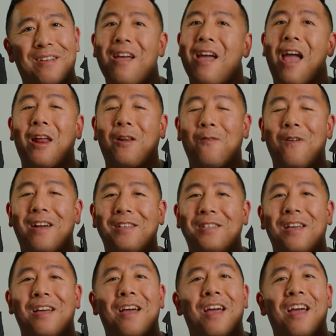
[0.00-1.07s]

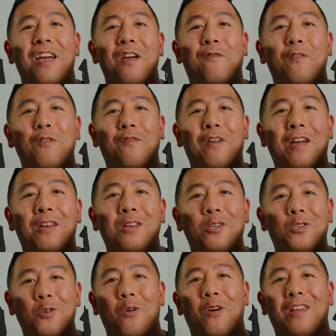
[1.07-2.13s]
Anyways, if you've
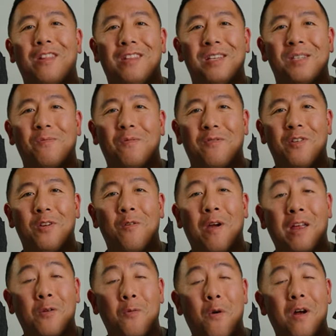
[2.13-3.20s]
enjoyed this review
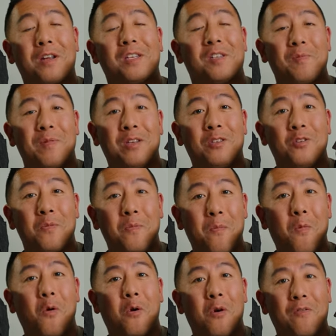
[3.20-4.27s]
and you want to see me do
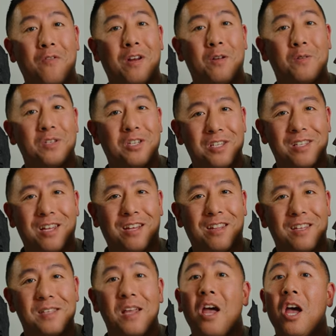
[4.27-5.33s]
more videos just like
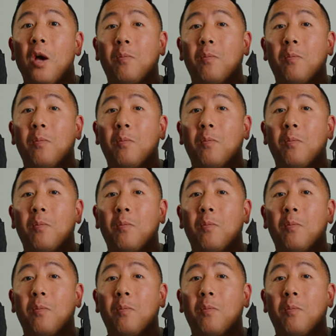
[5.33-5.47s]
this,